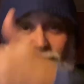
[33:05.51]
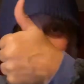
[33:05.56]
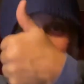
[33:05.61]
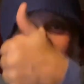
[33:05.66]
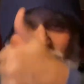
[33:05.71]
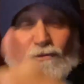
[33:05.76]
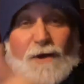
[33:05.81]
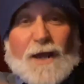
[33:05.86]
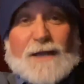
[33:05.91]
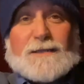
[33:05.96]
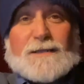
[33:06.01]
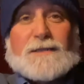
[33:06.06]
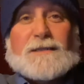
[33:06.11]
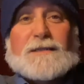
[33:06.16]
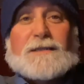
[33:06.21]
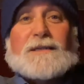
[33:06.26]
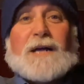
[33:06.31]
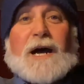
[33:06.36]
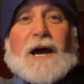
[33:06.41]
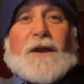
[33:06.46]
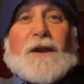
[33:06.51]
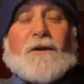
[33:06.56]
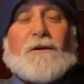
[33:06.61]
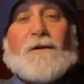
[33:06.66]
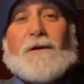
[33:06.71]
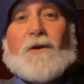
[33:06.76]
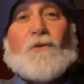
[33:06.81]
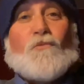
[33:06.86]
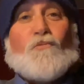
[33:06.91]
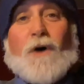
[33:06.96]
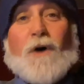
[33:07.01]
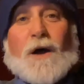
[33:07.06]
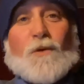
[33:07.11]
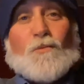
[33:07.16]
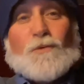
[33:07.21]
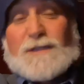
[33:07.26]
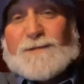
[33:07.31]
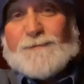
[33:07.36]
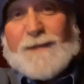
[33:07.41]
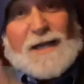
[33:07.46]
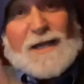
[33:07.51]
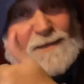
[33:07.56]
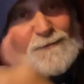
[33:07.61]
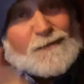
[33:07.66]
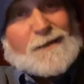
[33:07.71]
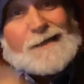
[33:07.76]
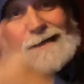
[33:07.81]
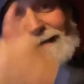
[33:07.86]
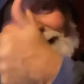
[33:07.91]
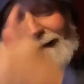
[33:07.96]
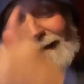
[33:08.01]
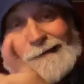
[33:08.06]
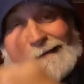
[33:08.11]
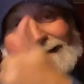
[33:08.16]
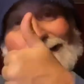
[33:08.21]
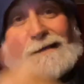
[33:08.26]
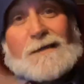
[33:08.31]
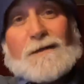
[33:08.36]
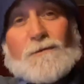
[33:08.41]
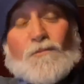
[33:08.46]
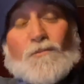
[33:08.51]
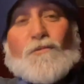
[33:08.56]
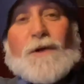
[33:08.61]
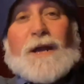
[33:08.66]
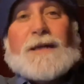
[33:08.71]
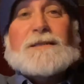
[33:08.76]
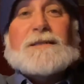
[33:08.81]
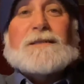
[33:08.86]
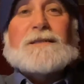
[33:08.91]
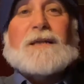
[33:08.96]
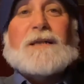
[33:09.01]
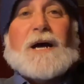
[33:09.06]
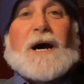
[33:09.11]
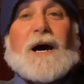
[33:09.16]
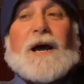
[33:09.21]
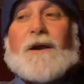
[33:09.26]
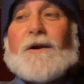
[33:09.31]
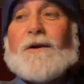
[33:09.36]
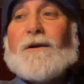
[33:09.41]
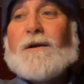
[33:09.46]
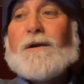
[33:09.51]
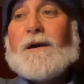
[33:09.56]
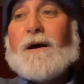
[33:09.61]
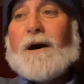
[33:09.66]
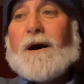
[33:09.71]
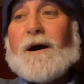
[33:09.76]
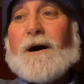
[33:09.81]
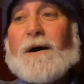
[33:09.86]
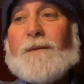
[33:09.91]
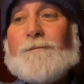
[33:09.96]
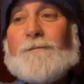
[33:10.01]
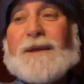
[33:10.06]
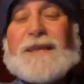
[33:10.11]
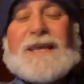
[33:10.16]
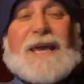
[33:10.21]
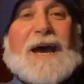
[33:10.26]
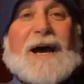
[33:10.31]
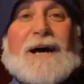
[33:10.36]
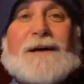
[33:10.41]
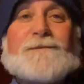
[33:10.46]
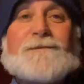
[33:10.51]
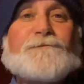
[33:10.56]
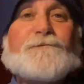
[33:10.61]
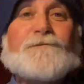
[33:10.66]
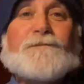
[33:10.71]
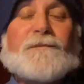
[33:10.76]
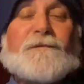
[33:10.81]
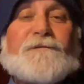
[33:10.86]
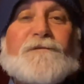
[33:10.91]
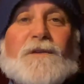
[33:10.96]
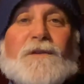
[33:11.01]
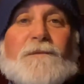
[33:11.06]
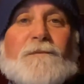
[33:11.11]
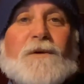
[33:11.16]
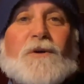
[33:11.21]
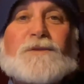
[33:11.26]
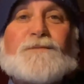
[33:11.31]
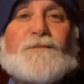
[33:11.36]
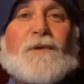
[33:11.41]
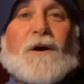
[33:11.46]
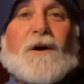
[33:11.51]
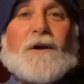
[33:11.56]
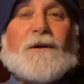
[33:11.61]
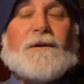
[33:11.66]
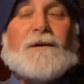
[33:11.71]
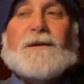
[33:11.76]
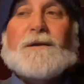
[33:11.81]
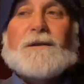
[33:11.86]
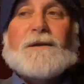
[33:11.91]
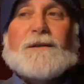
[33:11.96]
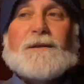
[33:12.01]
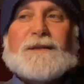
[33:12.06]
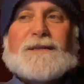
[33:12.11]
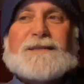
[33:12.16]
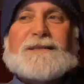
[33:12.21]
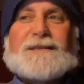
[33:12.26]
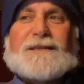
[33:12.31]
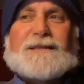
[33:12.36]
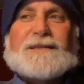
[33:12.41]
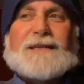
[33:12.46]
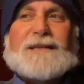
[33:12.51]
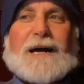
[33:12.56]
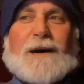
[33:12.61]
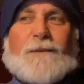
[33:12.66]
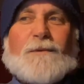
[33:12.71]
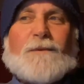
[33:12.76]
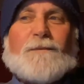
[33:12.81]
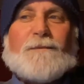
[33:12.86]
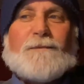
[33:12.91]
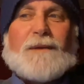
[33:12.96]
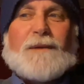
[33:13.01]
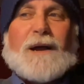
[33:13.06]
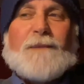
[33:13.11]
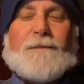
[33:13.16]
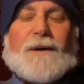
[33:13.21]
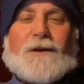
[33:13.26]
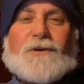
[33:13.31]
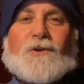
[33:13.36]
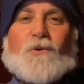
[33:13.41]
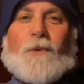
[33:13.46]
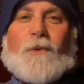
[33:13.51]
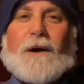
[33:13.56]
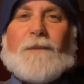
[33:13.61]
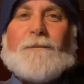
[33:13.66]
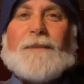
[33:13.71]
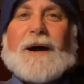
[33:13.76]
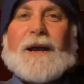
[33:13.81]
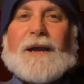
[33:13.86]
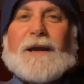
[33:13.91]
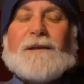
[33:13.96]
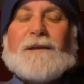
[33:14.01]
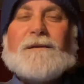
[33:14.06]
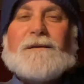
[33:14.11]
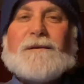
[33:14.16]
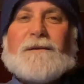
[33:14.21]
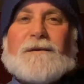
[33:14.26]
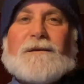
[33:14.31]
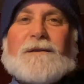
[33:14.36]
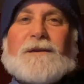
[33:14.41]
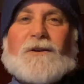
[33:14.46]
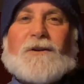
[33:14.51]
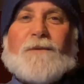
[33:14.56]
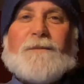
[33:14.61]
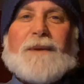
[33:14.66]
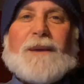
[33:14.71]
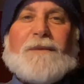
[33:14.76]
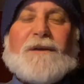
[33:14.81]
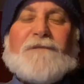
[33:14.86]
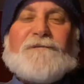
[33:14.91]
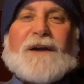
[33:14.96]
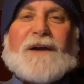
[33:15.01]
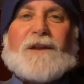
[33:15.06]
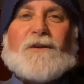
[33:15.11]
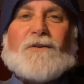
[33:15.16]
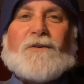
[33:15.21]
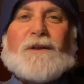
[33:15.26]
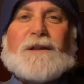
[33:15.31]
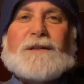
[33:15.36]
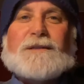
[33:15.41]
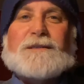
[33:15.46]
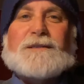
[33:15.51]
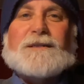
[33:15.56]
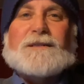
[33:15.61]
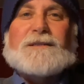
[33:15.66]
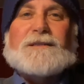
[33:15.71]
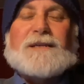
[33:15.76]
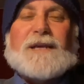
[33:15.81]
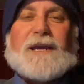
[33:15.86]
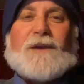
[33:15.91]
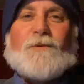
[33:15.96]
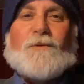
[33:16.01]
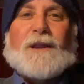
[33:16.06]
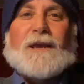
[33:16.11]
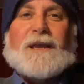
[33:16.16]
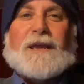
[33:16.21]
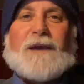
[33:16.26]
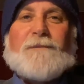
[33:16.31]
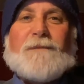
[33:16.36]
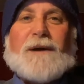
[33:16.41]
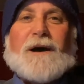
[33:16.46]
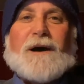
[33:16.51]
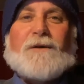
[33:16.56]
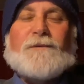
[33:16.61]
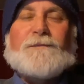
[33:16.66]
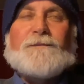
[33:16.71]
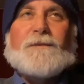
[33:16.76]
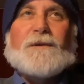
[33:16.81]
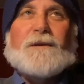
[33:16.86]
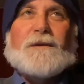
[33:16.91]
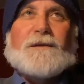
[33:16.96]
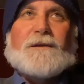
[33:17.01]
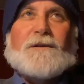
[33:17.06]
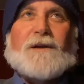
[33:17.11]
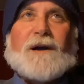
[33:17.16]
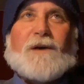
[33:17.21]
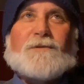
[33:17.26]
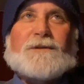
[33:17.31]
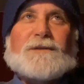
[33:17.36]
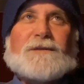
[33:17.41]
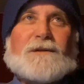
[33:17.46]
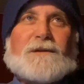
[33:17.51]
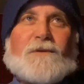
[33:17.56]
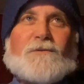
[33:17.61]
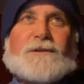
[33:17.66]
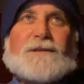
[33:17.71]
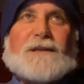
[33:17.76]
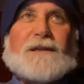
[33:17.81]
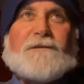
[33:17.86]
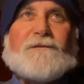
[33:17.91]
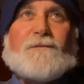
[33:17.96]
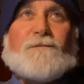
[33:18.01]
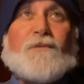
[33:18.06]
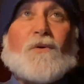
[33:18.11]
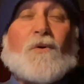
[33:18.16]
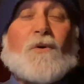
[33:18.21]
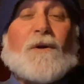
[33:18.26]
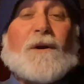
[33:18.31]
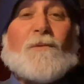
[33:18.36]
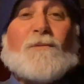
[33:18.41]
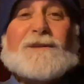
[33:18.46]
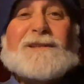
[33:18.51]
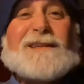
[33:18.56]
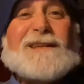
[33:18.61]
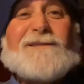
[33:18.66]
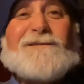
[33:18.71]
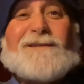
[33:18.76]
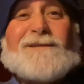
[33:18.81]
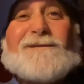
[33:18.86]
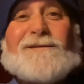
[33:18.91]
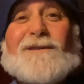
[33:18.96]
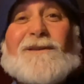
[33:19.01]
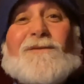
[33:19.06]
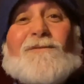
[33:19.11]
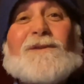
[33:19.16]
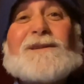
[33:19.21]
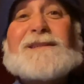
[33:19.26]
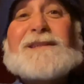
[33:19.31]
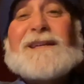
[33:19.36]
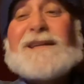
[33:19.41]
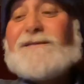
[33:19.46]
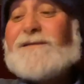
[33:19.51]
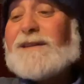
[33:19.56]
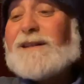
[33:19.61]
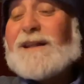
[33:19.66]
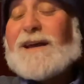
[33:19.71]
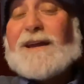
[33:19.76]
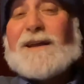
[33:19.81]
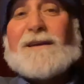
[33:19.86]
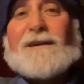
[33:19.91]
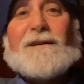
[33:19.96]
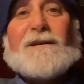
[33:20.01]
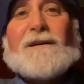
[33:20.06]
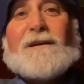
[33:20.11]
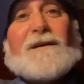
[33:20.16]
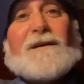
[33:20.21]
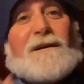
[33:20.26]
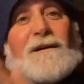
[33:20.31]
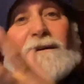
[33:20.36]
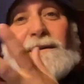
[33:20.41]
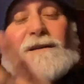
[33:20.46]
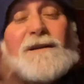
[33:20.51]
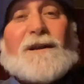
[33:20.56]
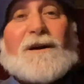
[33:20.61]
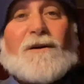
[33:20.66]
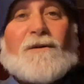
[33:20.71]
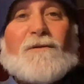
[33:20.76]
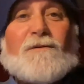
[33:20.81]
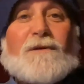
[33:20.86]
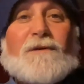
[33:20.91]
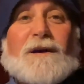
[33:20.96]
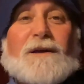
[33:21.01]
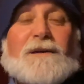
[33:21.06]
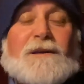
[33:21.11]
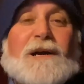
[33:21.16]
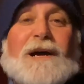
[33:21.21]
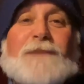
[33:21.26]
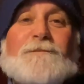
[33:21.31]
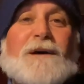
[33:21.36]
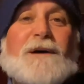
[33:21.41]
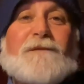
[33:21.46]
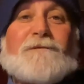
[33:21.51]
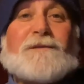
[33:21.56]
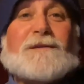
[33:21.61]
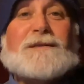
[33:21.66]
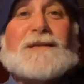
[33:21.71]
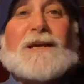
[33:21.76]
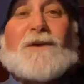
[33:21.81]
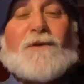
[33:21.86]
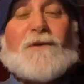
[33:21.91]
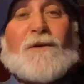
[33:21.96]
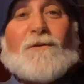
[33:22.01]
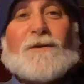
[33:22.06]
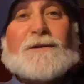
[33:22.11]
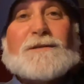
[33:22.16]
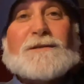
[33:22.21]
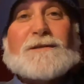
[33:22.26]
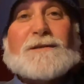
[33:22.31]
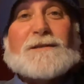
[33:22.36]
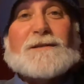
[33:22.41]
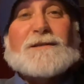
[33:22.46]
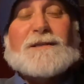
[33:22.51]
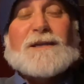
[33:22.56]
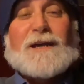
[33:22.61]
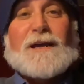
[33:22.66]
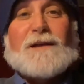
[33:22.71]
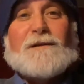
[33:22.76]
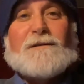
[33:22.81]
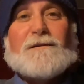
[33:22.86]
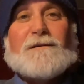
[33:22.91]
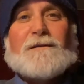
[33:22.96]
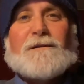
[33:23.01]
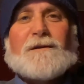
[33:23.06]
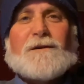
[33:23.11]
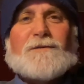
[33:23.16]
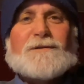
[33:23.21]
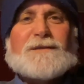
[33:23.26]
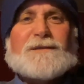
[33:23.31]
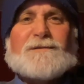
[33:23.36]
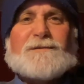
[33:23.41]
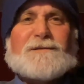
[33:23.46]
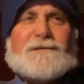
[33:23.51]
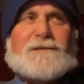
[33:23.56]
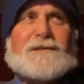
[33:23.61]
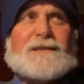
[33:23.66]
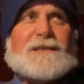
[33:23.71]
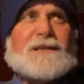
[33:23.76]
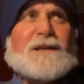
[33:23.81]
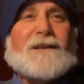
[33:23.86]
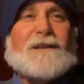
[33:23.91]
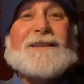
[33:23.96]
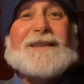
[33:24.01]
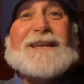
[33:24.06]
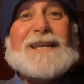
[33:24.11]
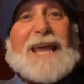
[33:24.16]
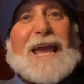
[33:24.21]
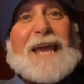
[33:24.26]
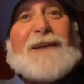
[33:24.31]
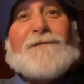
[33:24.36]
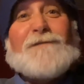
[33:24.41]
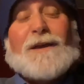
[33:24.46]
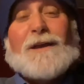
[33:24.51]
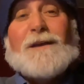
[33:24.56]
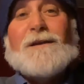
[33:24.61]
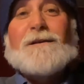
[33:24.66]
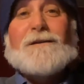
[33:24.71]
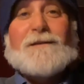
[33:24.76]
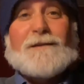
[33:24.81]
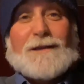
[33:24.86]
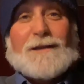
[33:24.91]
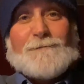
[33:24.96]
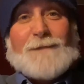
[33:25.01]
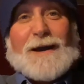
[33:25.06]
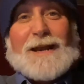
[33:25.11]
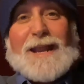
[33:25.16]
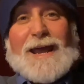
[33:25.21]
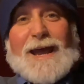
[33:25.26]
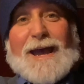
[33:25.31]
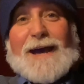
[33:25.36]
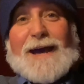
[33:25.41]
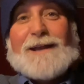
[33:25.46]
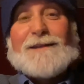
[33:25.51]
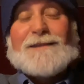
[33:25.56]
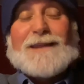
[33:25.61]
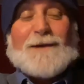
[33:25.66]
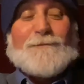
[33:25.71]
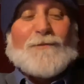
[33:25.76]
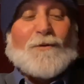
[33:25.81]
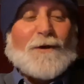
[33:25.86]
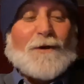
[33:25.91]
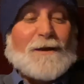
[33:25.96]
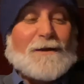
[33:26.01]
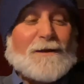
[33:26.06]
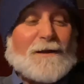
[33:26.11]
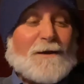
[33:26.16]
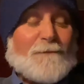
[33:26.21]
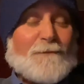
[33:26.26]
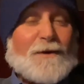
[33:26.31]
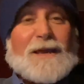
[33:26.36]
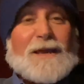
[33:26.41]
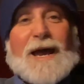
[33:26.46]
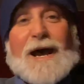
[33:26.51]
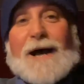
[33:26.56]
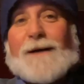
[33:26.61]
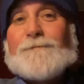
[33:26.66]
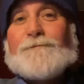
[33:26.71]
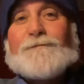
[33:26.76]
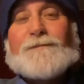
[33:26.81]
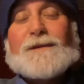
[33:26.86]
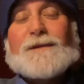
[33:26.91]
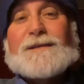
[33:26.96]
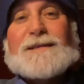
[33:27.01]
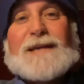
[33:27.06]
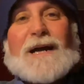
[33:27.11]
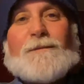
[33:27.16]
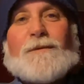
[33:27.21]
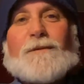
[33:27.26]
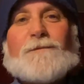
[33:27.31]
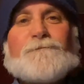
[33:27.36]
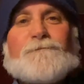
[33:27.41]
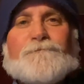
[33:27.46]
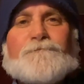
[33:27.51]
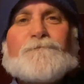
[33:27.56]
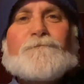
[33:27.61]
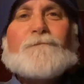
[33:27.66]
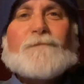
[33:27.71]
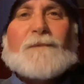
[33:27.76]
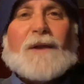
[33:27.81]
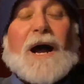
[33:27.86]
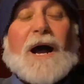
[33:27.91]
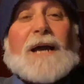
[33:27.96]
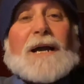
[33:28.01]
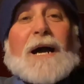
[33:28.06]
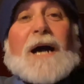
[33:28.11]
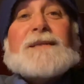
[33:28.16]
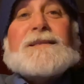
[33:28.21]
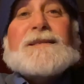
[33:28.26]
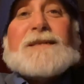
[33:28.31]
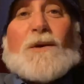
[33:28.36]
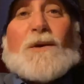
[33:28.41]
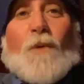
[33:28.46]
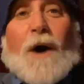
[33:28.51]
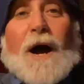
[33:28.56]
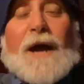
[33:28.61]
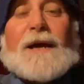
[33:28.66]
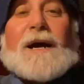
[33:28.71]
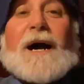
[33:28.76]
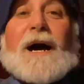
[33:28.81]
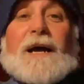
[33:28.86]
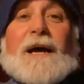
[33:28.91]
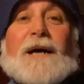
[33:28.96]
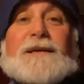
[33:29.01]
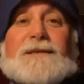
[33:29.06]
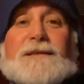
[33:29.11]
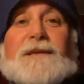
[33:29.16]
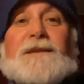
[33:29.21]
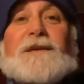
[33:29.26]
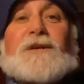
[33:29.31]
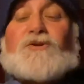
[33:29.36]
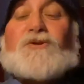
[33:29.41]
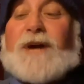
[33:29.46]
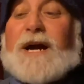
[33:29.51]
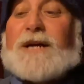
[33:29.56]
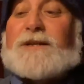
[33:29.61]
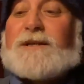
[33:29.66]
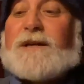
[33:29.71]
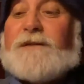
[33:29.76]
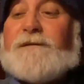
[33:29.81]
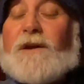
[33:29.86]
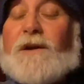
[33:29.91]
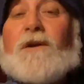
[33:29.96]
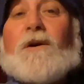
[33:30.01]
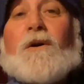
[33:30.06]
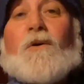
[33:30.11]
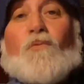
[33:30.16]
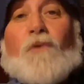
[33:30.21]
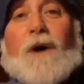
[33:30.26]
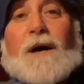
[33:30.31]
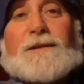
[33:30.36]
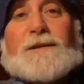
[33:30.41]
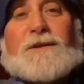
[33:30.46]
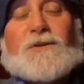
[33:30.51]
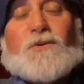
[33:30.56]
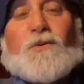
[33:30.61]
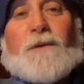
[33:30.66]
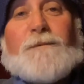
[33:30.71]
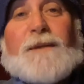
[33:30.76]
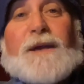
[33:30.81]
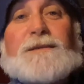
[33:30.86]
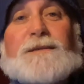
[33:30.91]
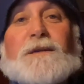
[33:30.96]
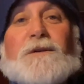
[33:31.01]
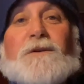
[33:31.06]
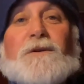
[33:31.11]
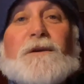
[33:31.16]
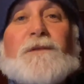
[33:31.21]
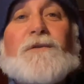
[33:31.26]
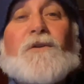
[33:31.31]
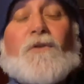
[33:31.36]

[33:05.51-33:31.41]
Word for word: He raises his higher. Ron Wood's bass playing raises it higher. Um, but yeah, for the most part, this this album I'm underwhelmed by it. You know, maybe if I'd heard it in '68 when it came out, you know, I was I wasn't even born. I wasn't even wasn't even like, you know, yeah, I'm not even gonna say where I was in '68. I was still in the Navy in my dad at that point. But yeah, this album. I, I see why I, I see the attraction of it. Rod Stewart makes it good.